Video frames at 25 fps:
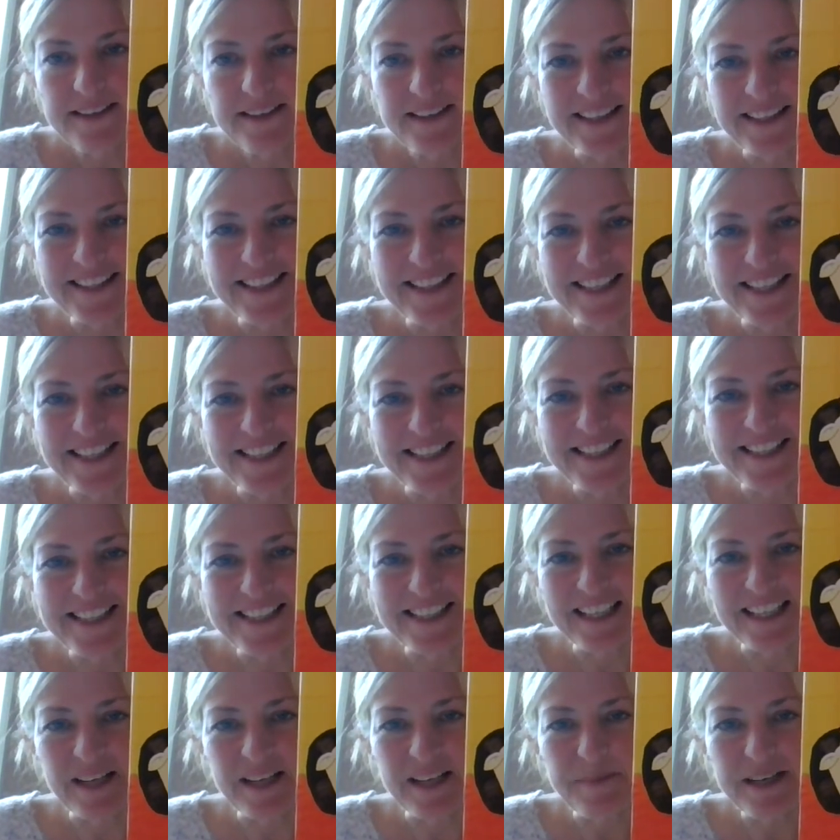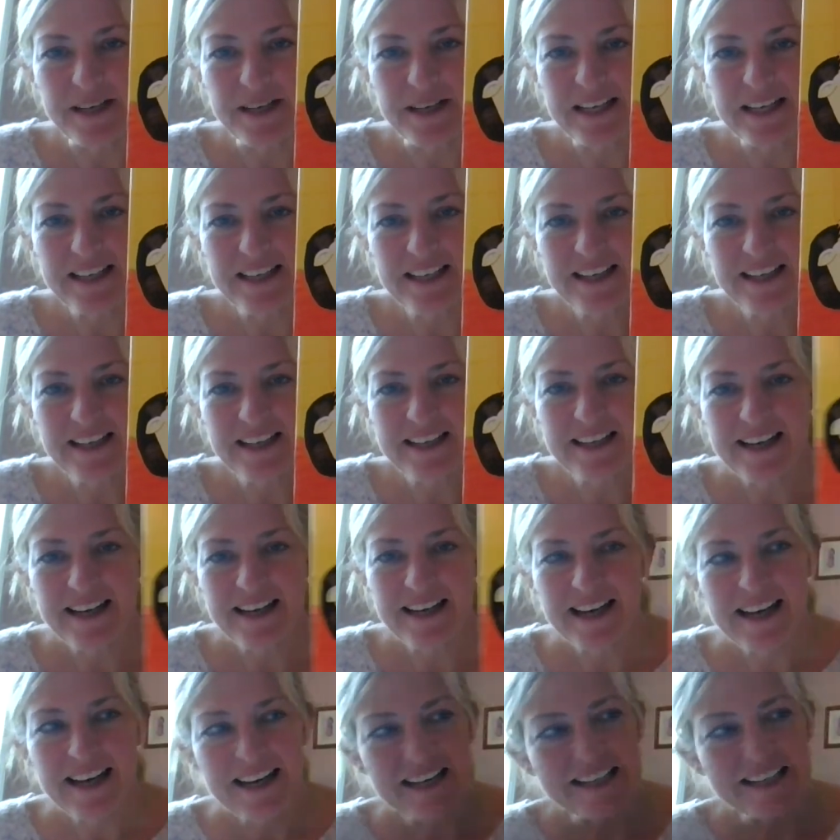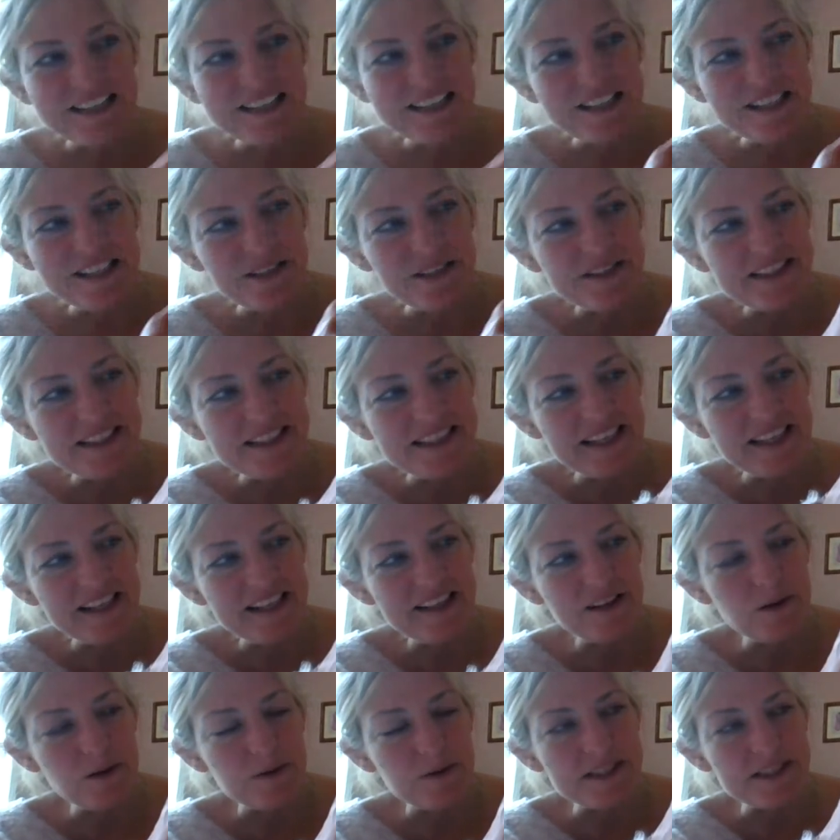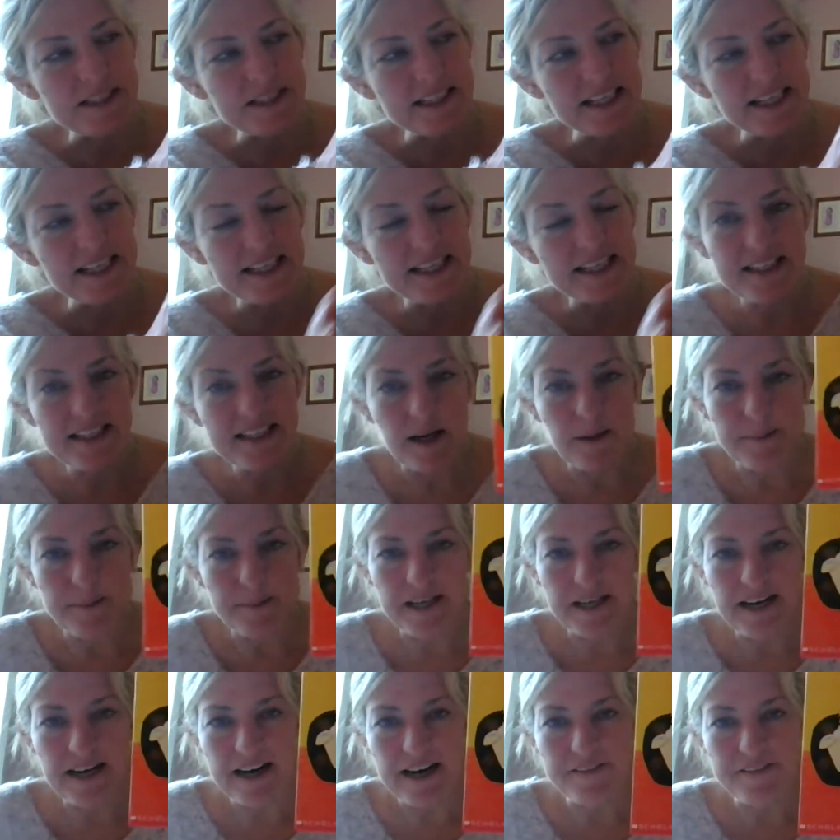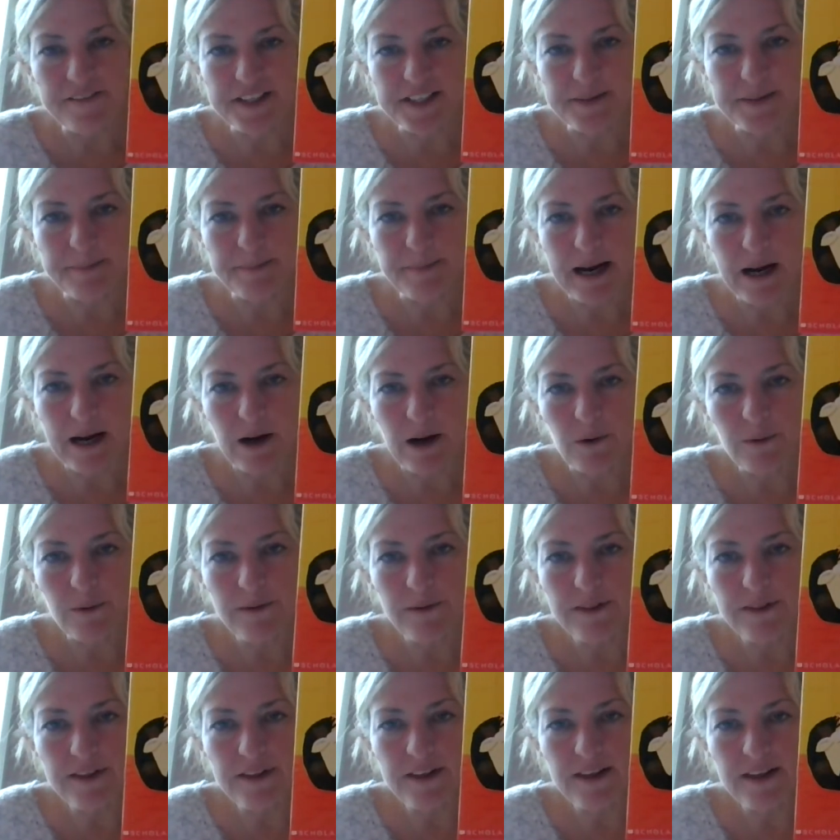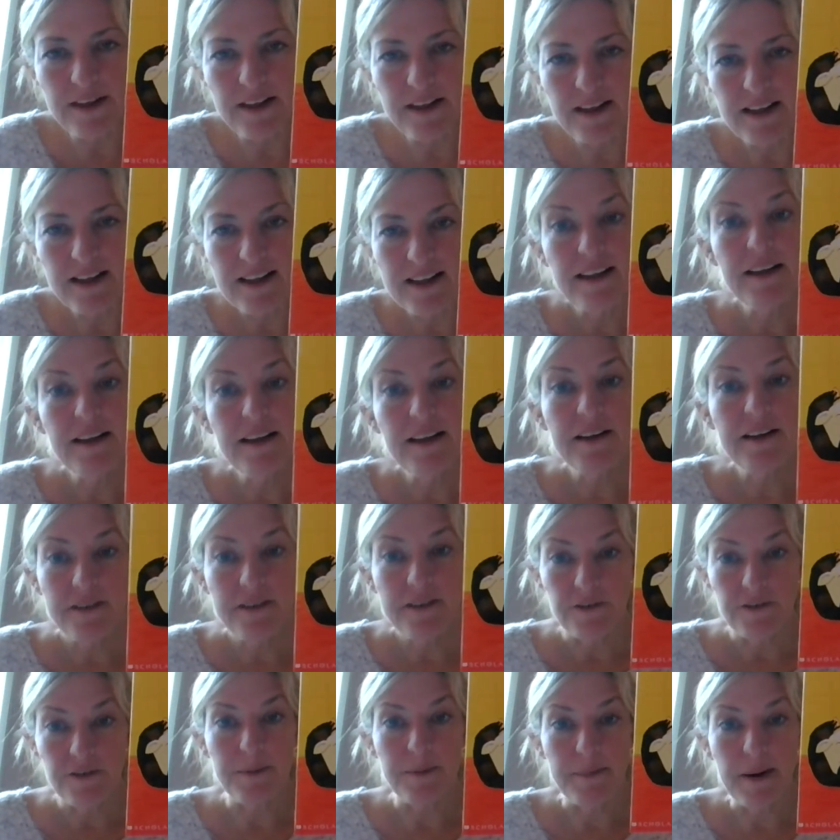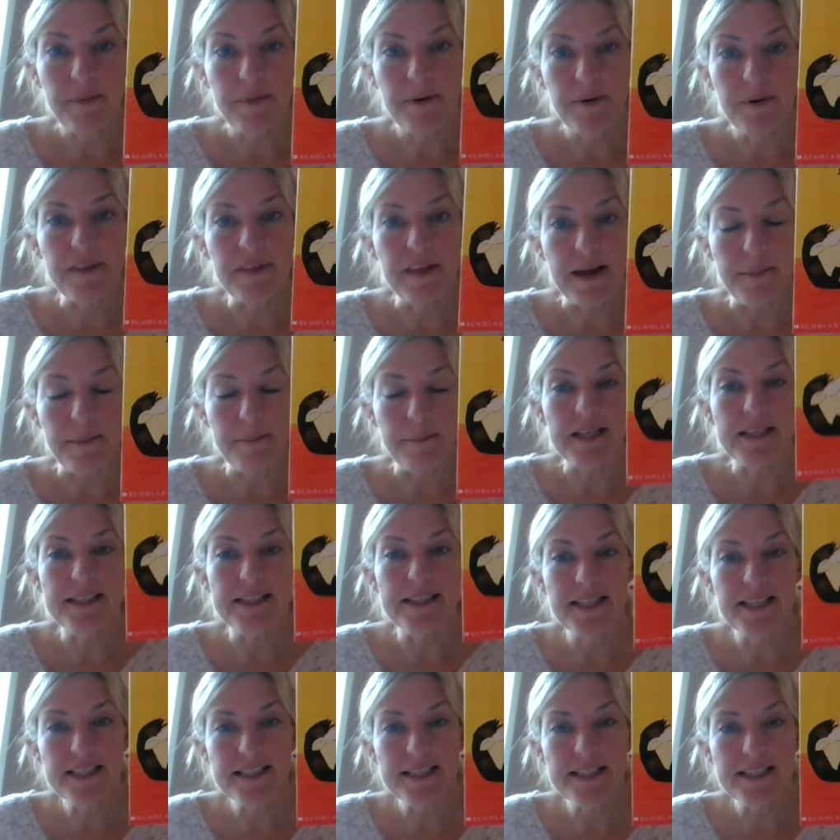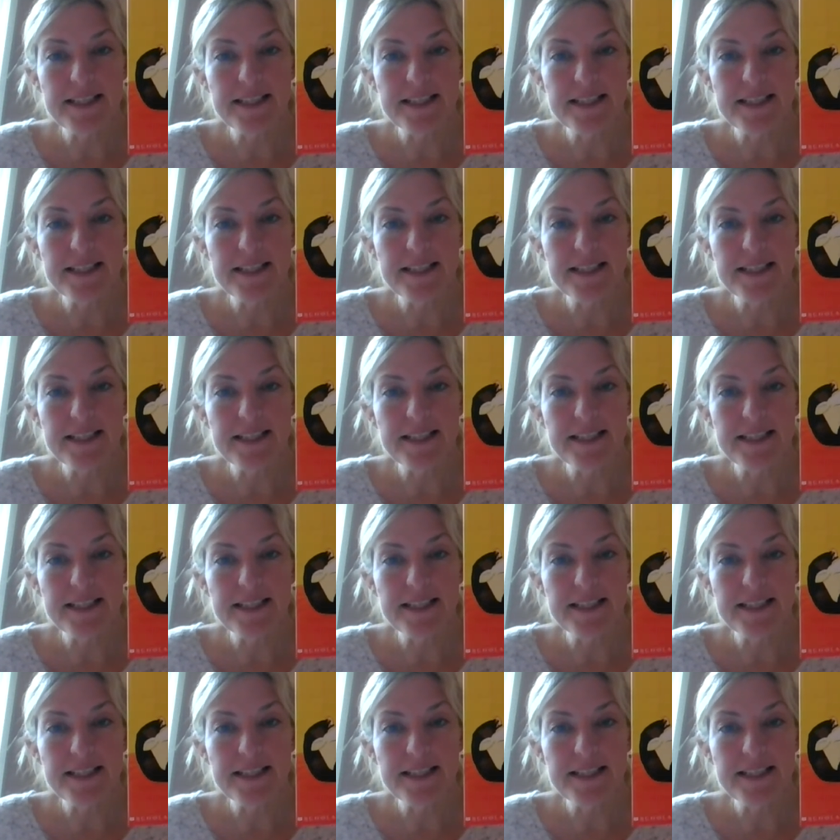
Is he sleeping? Do you see those Z's coming out of his mouth? Remember, that means he's